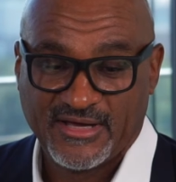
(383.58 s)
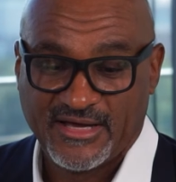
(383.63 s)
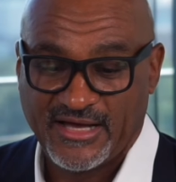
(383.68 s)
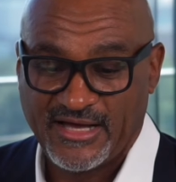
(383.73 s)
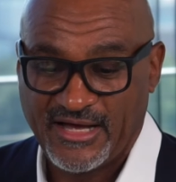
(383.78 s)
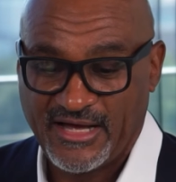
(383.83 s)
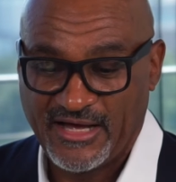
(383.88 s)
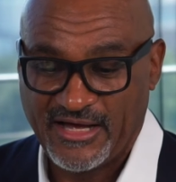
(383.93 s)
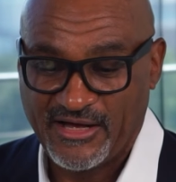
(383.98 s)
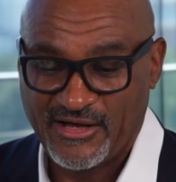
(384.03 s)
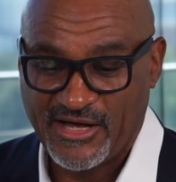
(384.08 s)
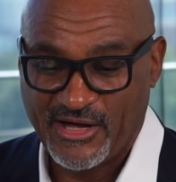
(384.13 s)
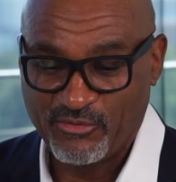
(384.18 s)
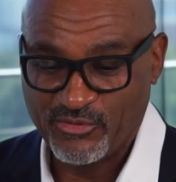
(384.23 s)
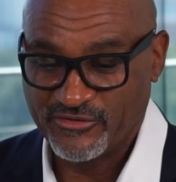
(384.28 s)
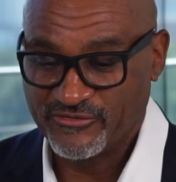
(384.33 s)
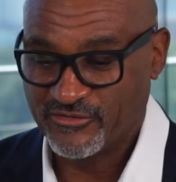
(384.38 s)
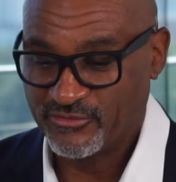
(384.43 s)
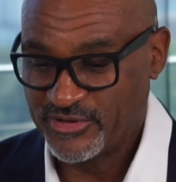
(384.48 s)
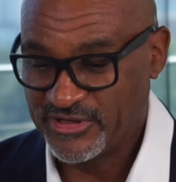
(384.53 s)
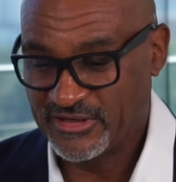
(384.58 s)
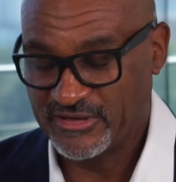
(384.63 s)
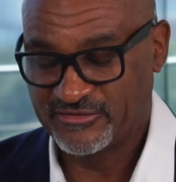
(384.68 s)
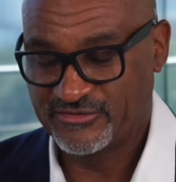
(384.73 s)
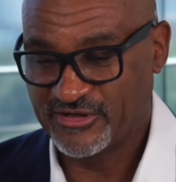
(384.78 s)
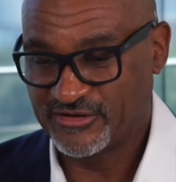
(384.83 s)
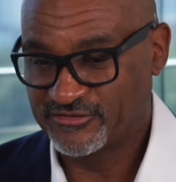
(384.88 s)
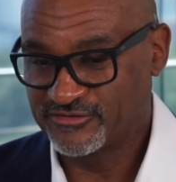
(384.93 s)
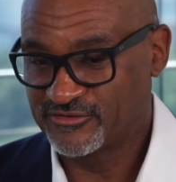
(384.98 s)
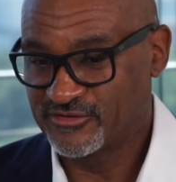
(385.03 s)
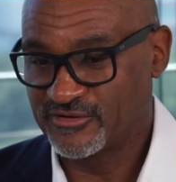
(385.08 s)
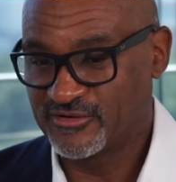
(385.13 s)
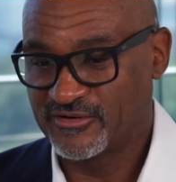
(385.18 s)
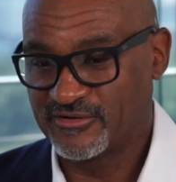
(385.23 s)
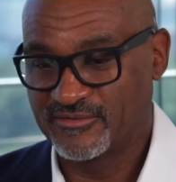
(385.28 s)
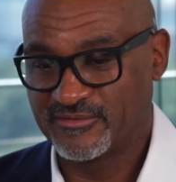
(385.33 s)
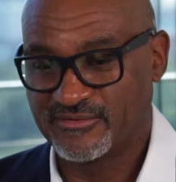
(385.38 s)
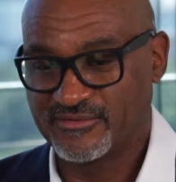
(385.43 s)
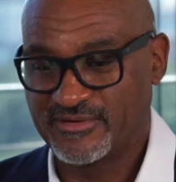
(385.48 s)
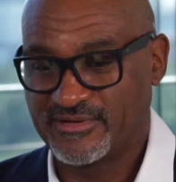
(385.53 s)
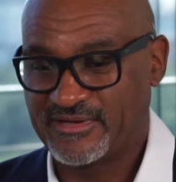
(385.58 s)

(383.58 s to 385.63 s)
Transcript: Uh, I went from an adjuster